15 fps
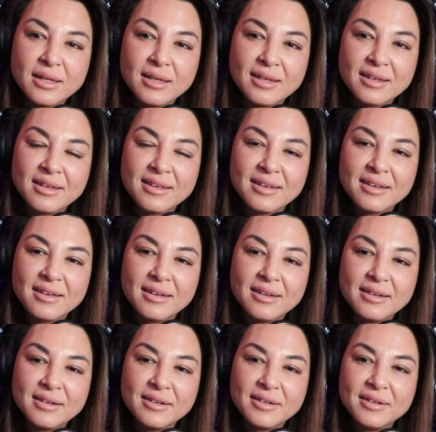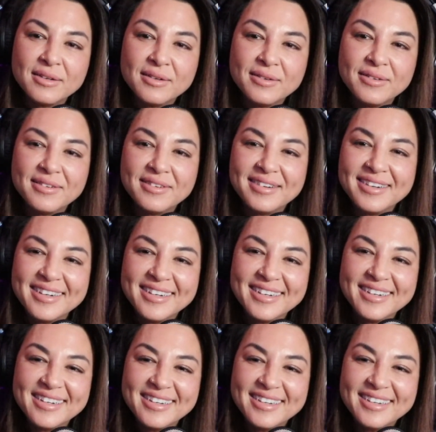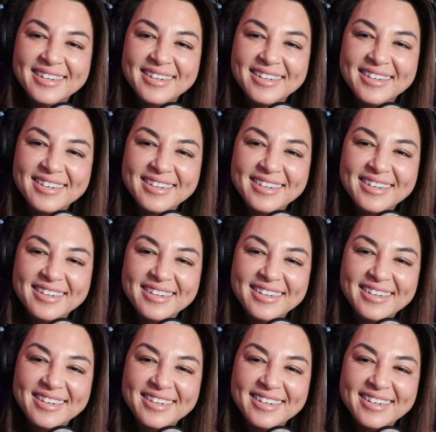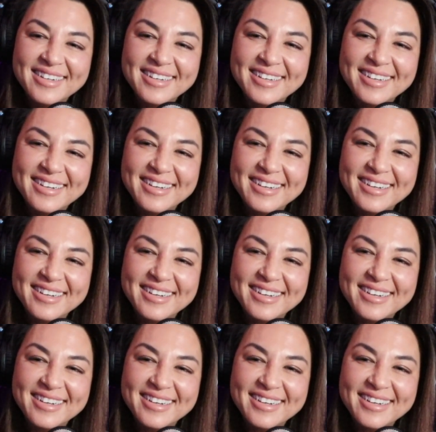(silent)